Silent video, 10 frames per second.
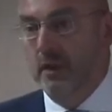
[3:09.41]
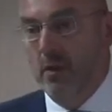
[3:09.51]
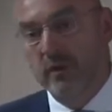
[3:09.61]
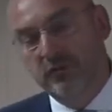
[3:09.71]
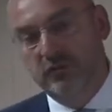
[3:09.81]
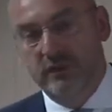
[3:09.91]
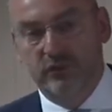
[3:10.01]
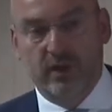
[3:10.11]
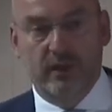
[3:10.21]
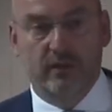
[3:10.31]
now it's
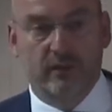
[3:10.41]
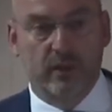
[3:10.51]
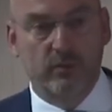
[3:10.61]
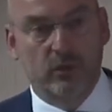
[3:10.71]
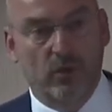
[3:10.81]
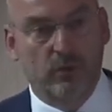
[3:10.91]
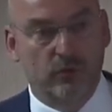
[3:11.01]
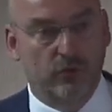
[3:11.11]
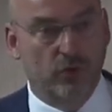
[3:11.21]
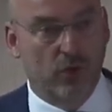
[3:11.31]
translated, and we go
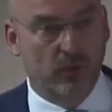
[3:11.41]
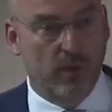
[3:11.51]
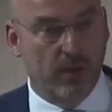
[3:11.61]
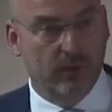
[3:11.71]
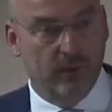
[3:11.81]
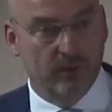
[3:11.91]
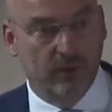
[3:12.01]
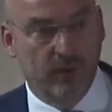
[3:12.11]
to talk about it